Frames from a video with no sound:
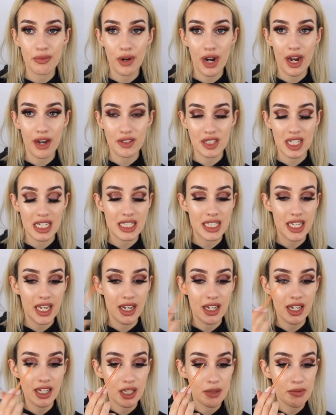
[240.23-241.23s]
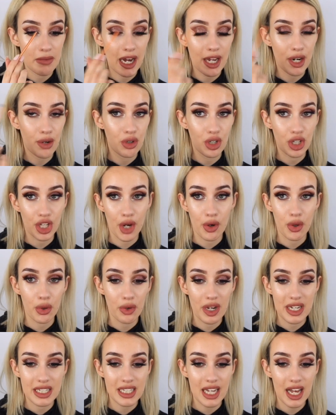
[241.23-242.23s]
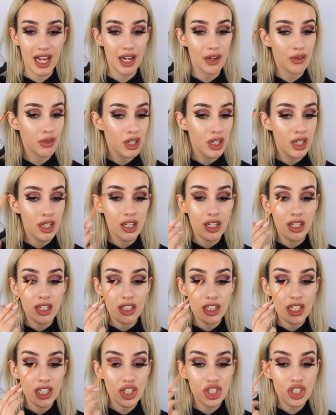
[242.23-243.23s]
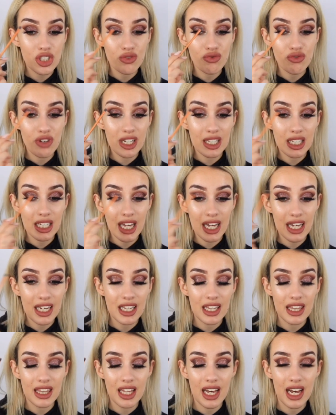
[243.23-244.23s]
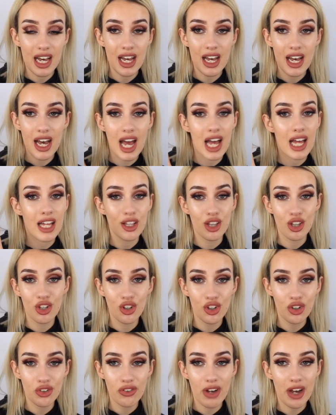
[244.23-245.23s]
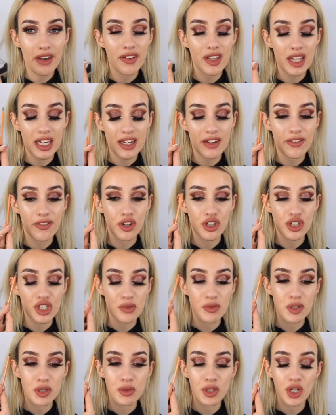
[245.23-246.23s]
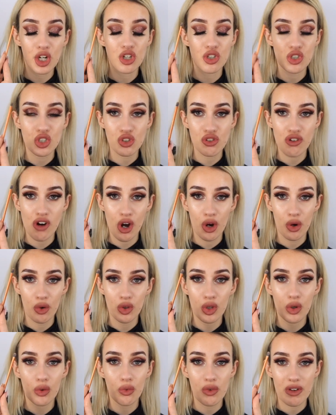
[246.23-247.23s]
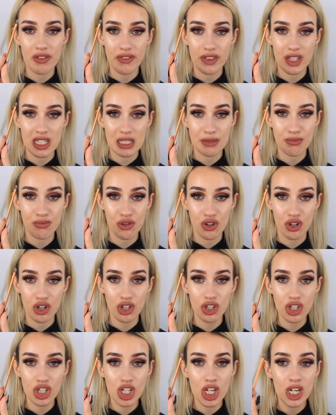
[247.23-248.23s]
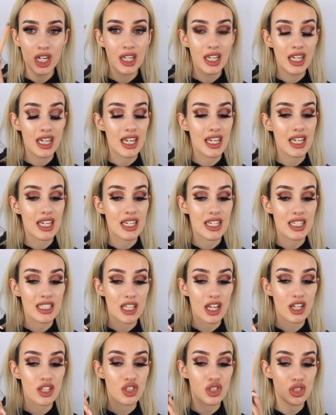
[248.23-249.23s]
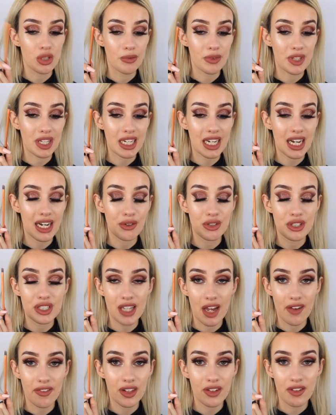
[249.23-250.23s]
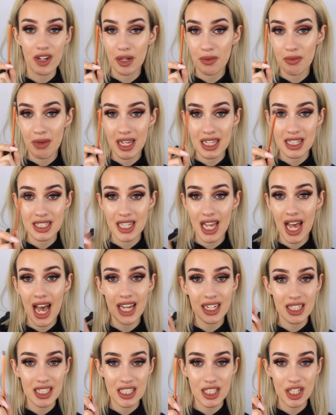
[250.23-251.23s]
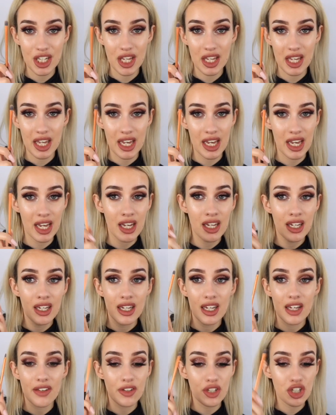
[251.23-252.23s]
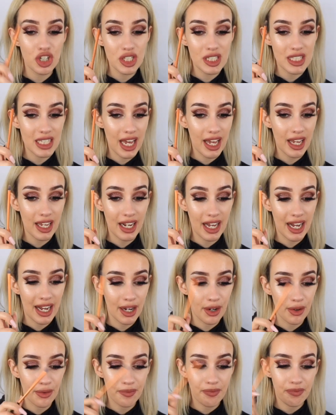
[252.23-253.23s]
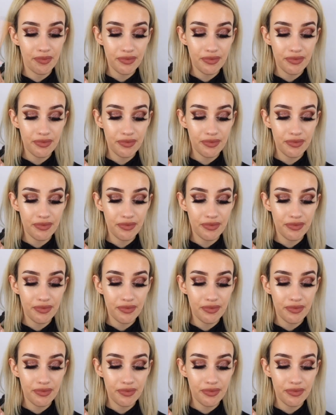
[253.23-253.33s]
brows that day and you might not want to go all the way down, you can just really get in there. I feel like I've got so much control with this brush. It is something I would definitely recommend adding to your kit if you're just starting out,